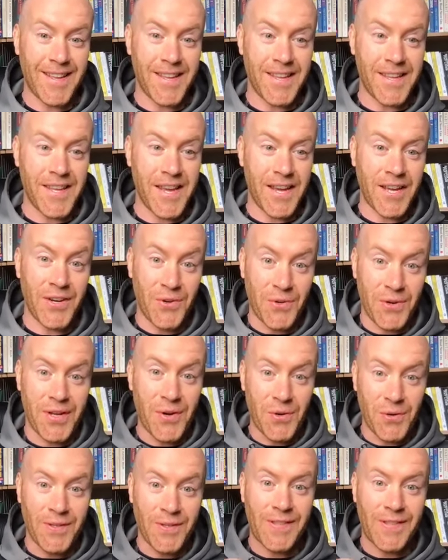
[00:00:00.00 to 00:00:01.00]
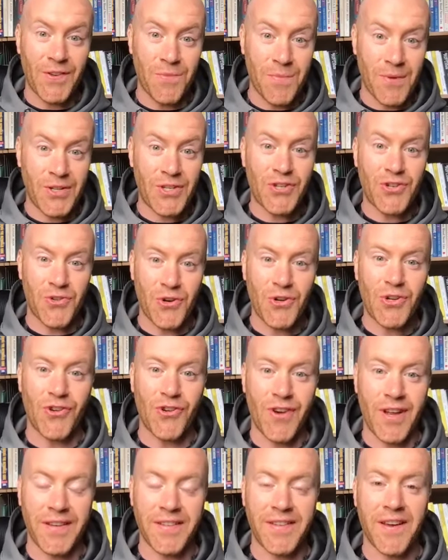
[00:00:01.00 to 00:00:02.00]
you can only hold so much structure
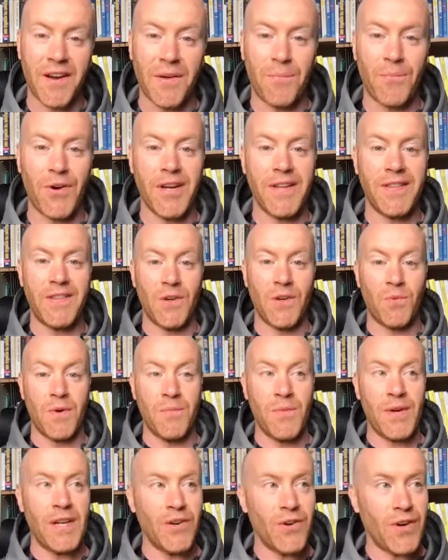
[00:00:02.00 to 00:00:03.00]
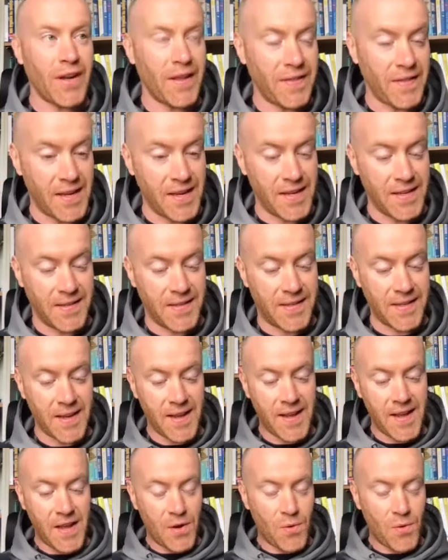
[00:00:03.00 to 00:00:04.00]
on top, right? So when we look at these,
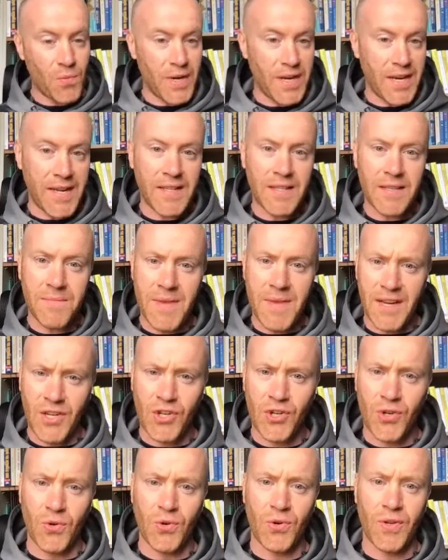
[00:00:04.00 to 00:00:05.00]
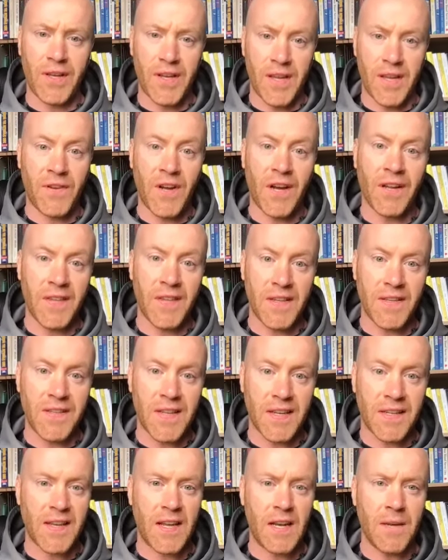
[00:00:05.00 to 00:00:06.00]
we need to make sure that you've got these
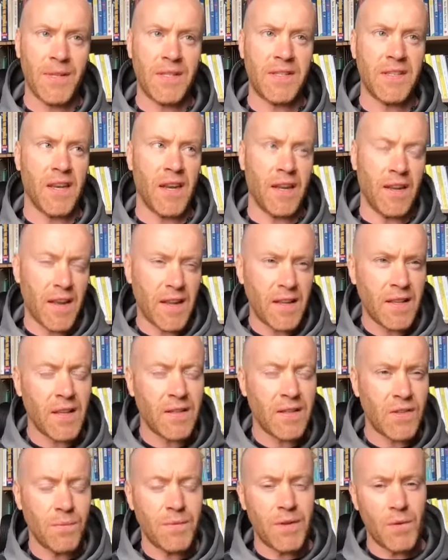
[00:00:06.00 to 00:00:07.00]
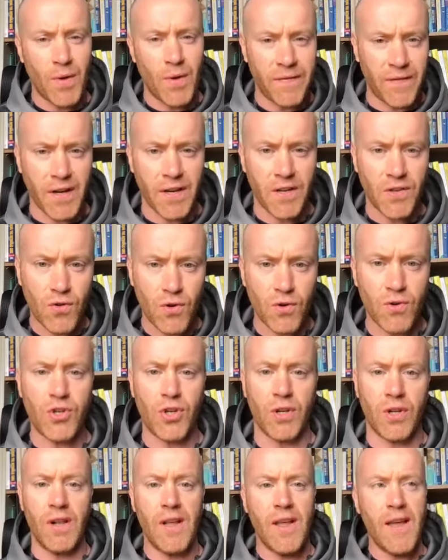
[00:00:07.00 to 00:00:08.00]
6 elements in, and it's something we find is
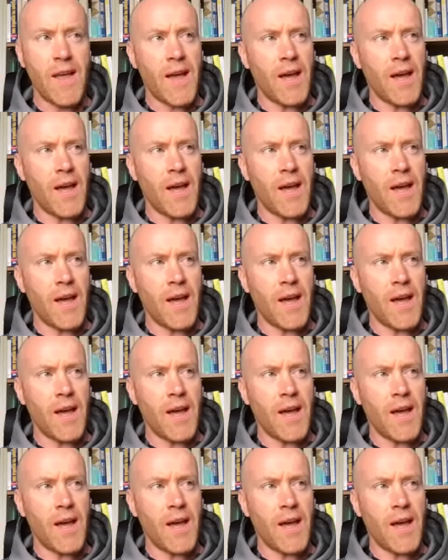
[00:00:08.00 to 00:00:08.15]
crucial.